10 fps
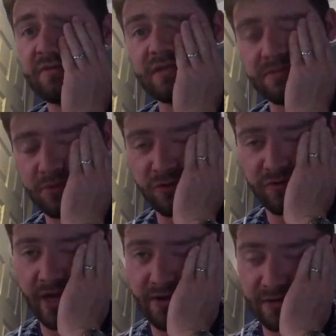he's moved
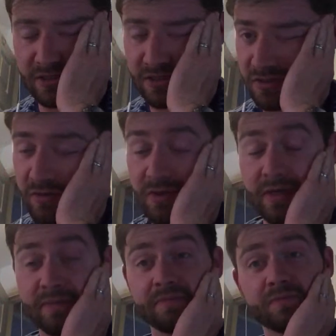now into
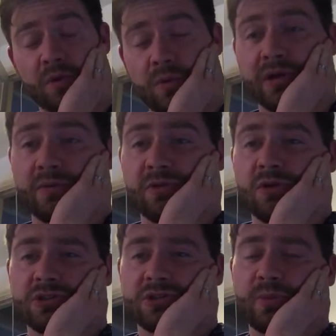working with
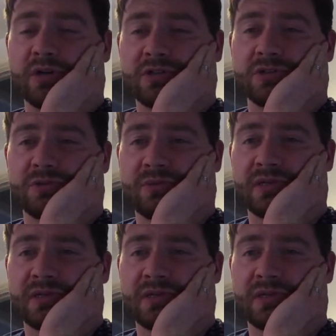Watchbox for a